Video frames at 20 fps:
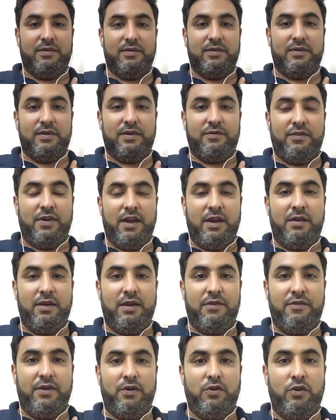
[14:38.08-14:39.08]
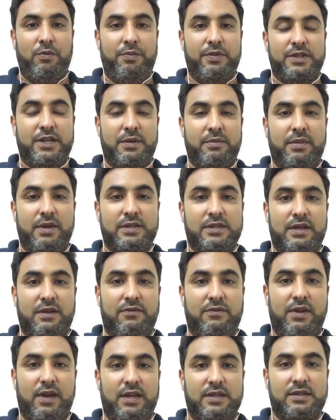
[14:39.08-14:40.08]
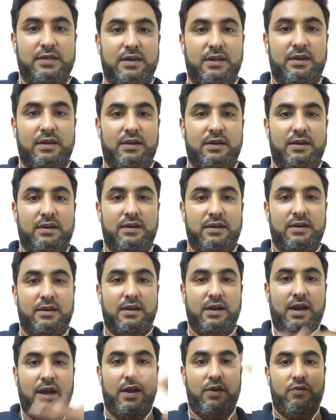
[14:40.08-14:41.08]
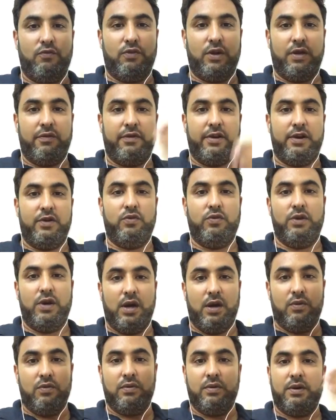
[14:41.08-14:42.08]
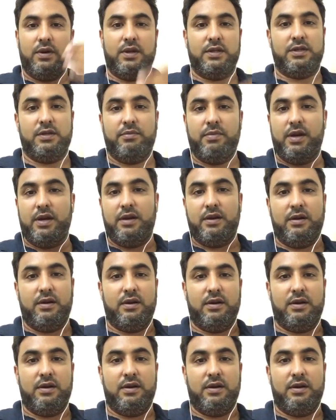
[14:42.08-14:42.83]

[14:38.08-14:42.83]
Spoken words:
if I don't present myself nice here, I don't, whatever I do down doesn't matter.